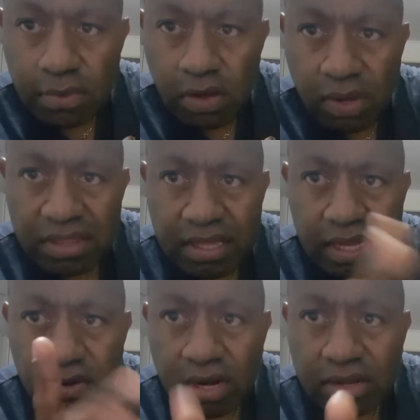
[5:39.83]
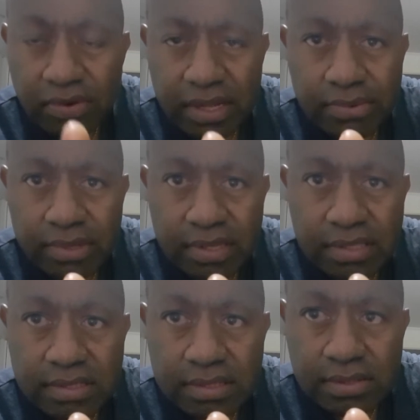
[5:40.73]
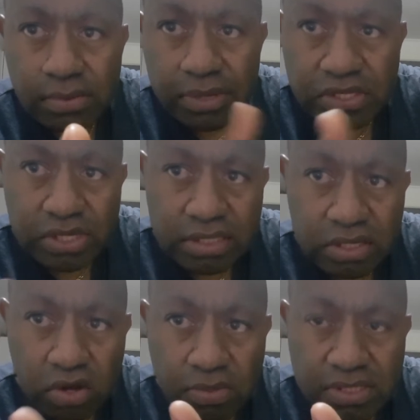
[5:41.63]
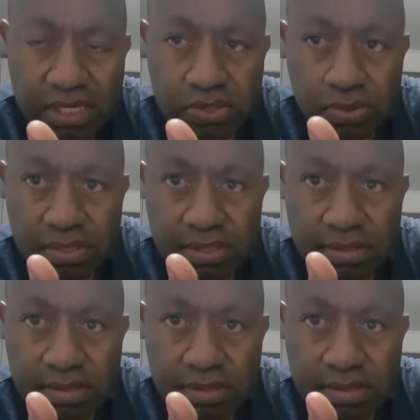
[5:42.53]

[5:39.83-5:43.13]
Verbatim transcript: One thing I don't agree with is we're judging homosexuals,